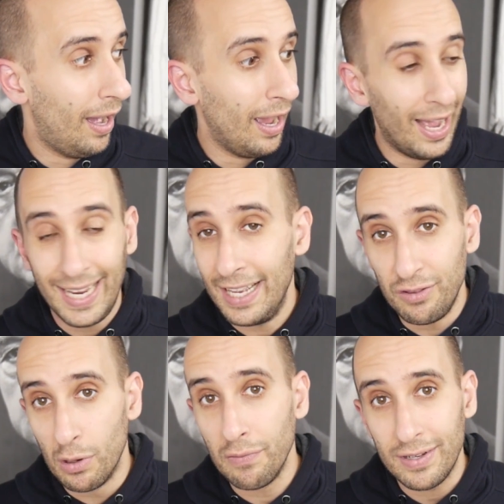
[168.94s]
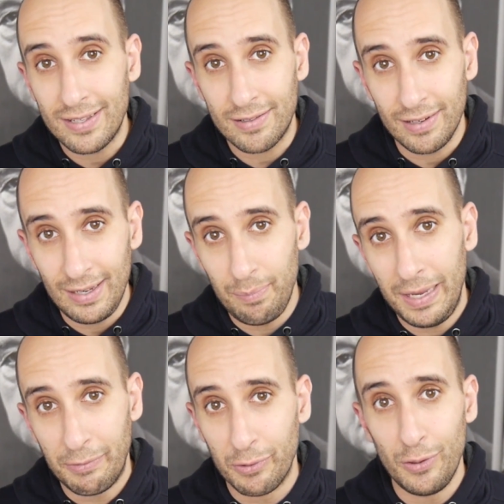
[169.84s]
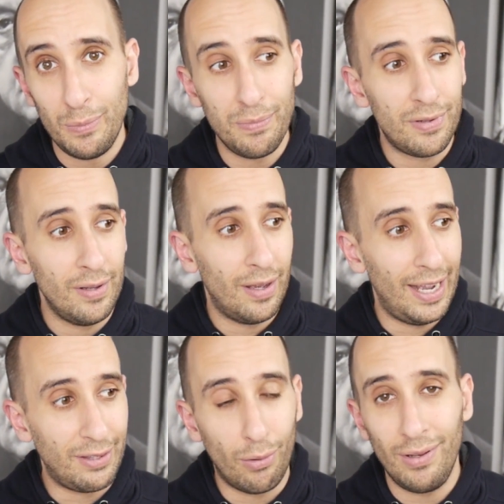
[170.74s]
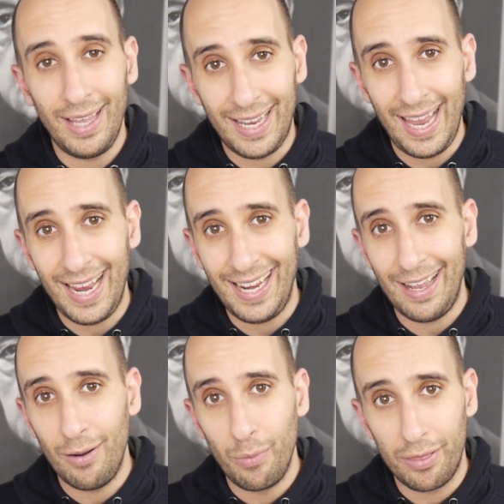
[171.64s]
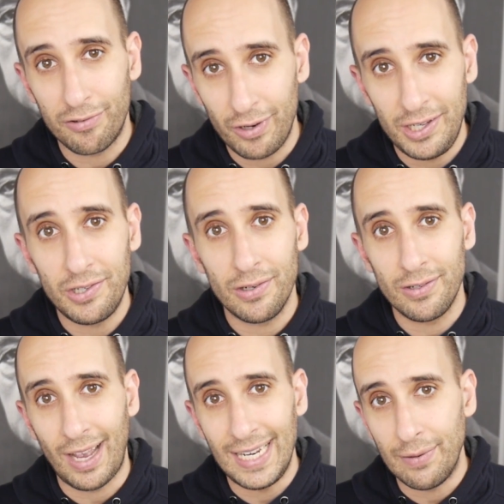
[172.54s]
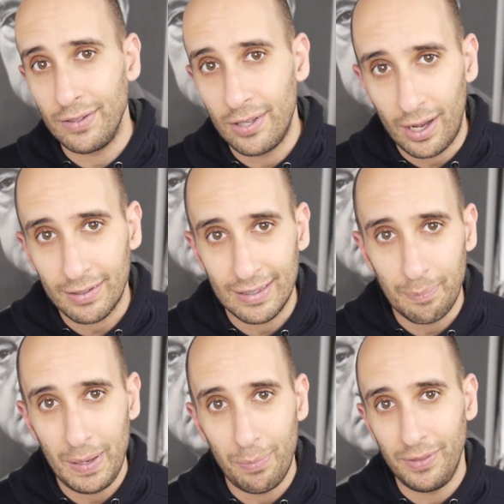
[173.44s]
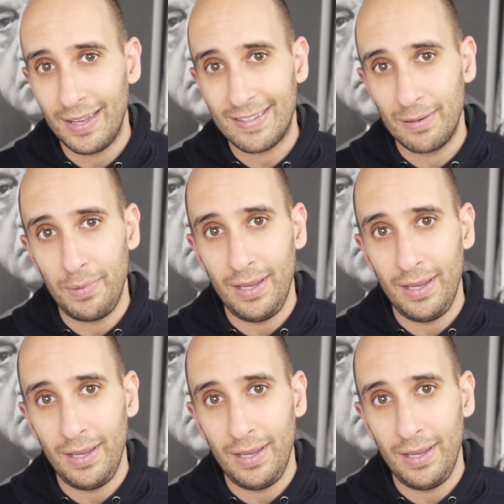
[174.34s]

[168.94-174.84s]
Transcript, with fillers: I get nervous in big rooms. I don't like hanging out with strangers. I never talk to the people next to